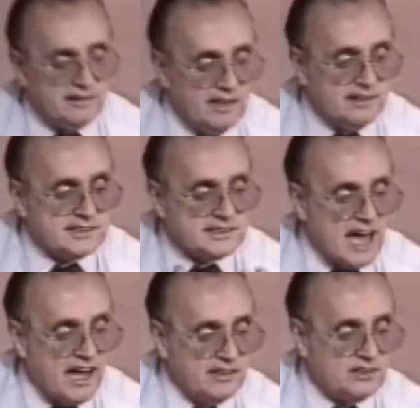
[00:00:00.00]
in, in the
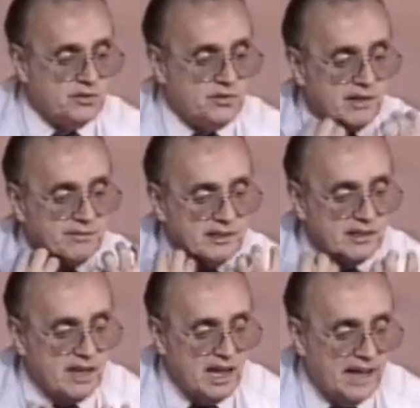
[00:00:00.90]
solitude of it and
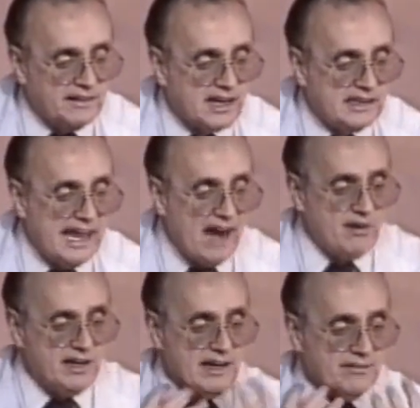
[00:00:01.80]
the, and the
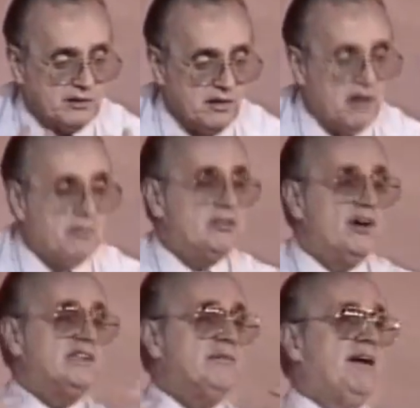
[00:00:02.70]
clarity of it. And we talked